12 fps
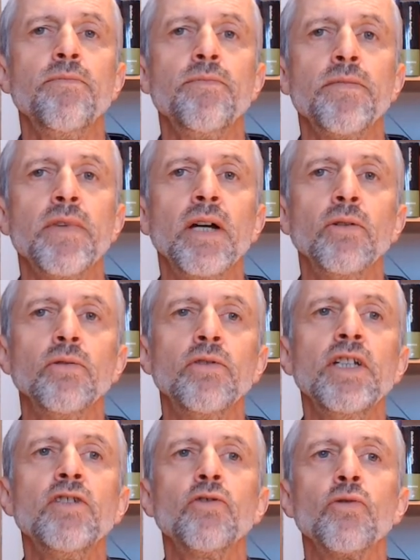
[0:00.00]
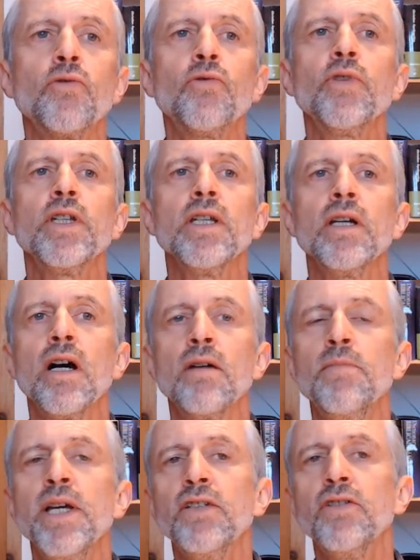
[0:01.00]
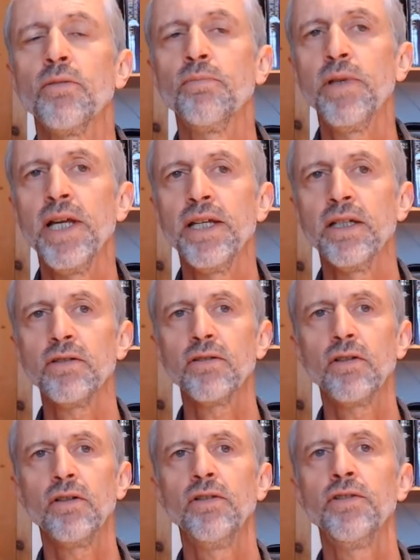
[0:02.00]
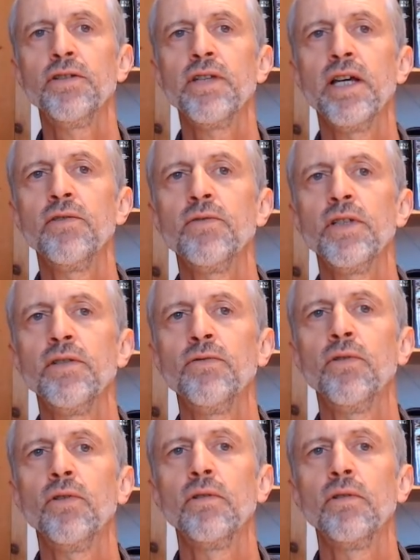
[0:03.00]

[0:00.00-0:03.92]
Now, these three are major players on the side of evil.